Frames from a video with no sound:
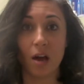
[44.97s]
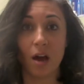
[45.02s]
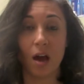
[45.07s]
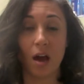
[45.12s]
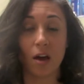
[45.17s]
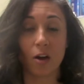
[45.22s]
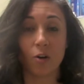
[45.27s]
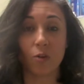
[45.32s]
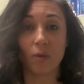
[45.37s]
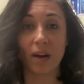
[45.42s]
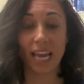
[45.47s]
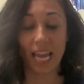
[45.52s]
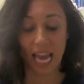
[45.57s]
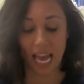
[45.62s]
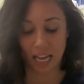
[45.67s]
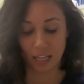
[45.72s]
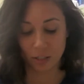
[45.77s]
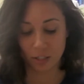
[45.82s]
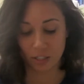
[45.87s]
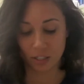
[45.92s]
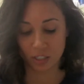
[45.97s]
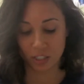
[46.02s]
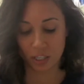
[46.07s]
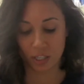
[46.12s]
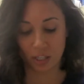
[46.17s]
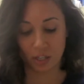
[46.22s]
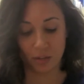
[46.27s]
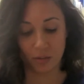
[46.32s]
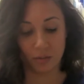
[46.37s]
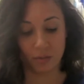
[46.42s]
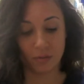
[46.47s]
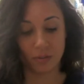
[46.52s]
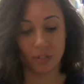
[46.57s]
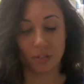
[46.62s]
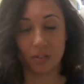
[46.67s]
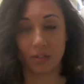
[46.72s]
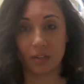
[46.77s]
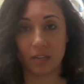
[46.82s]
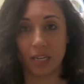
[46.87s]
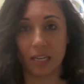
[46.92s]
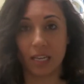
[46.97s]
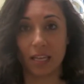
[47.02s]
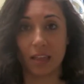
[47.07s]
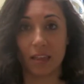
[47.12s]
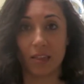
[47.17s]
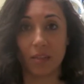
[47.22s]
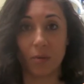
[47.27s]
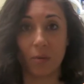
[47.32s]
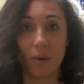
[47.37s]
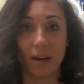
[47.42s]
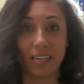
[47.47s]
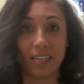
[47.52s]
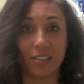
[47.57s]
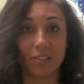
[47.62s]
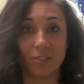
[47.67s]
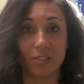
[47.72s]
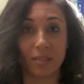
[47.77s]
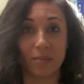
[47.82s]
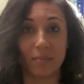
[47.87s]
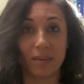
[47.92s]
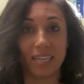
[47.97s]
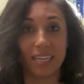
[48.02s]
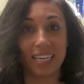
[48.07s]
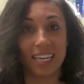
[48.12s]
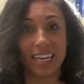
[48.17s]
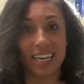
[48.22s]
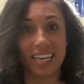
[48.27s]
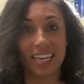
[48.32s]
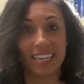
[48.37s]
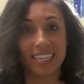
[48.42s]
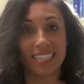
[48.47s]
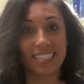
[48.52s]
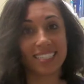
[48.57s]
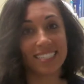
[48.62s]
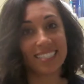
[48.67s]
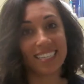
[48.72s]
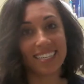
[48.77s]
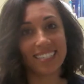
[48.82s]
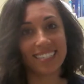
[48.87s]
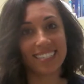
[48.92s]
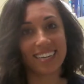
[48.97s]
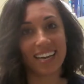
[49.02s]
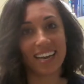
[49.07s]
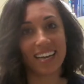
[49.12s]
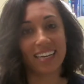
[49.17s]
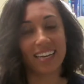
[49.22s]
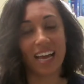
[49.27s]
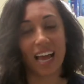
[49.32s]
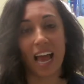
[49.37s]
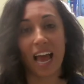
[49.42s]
A great adjunct to use during the whitening treatment is Sensodyne.